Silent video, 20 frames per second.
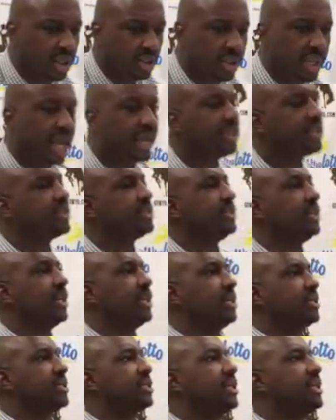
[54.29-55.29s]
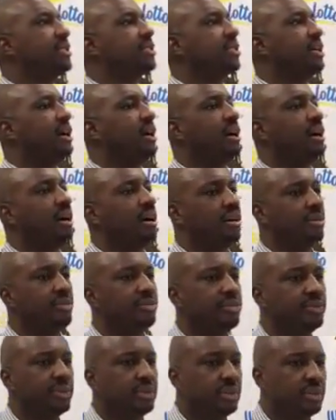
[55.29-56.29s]
Yes, in a sense
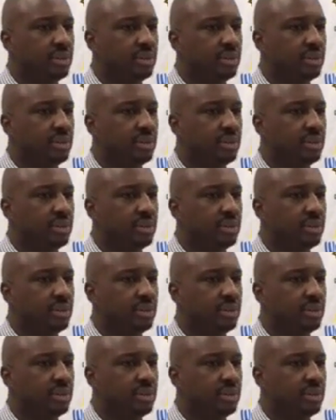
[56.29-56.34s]
of